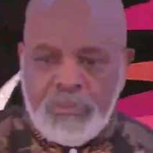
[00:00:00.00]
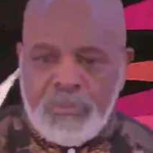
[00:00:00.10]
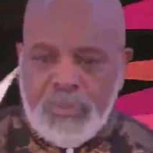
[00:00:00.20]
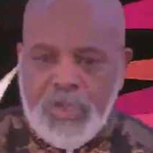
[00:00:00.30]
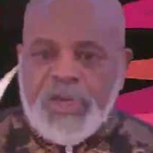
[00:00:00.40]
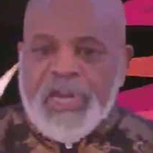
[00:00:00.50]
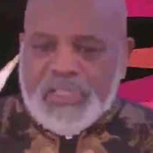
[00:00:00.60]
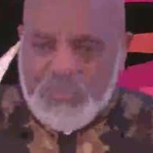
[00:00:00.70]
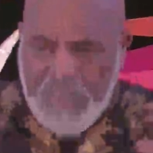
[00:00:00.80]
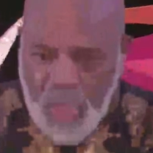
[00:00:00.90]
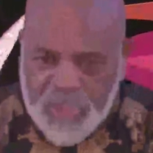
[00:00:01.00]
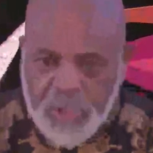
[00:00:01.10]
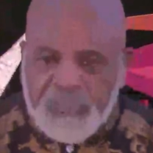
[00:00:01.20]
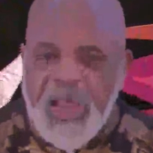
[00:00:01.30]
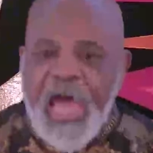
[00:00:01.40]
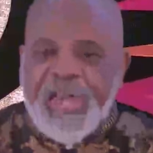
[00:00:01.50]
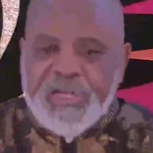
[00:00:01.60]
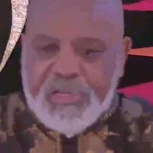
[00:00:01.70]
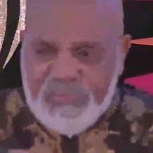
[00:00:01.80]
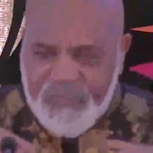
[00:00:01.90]
And it has multiplied
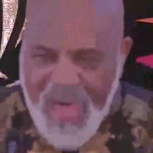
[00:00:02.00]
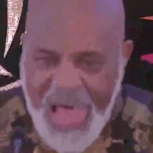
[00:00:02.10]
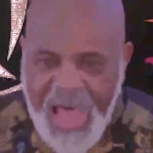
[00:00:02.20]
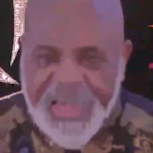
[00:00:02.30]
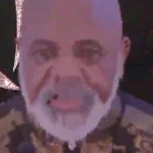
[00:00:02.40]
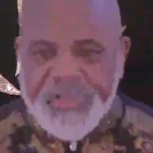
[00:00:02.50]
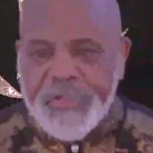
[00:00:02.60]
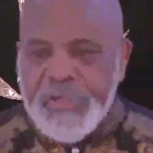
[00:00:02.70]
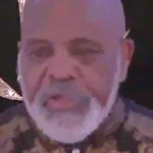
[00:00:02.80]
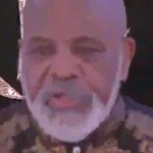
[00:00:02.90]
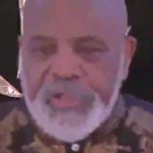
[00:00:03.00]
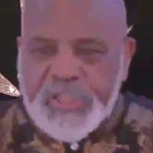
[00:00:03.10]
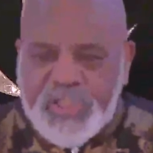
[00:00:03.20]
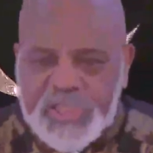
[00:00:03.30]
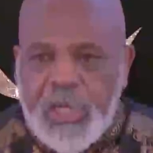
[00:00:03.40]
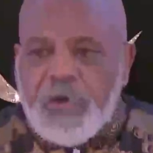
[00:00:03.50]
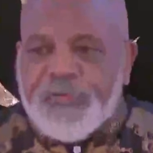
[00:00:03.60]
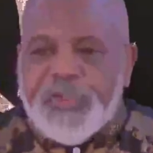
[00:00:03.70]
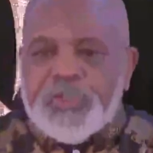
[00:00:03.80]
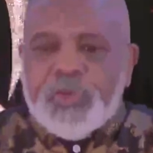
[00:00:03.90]
and divided itself
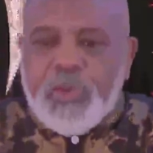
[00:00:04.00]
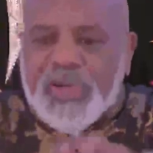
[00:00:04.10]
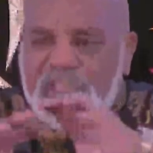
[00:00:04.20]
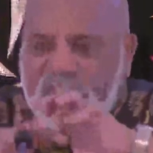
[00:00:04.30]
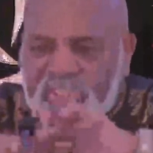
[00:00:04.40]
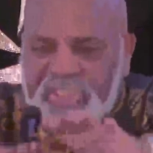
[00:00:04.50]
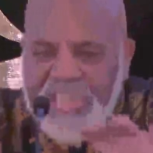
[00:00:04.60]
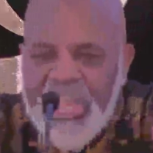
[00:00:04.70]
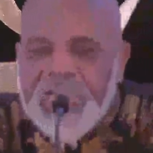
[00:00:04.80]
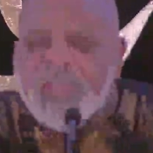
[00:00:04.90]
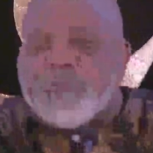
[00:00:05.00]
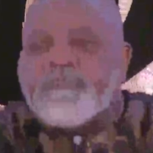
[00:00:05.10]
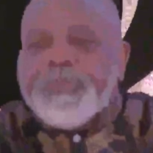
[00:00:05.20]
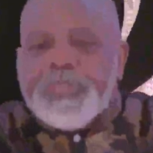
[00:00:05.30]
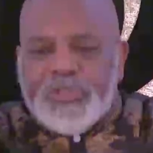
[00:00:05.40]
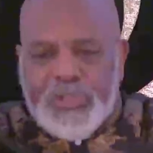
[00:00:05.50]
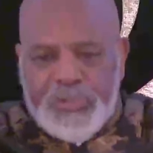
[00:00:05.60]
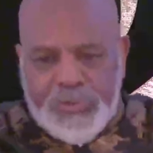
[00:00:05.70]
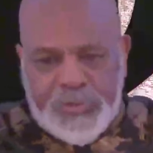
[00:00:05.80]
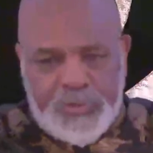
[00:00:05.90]
into a gazillion pieces.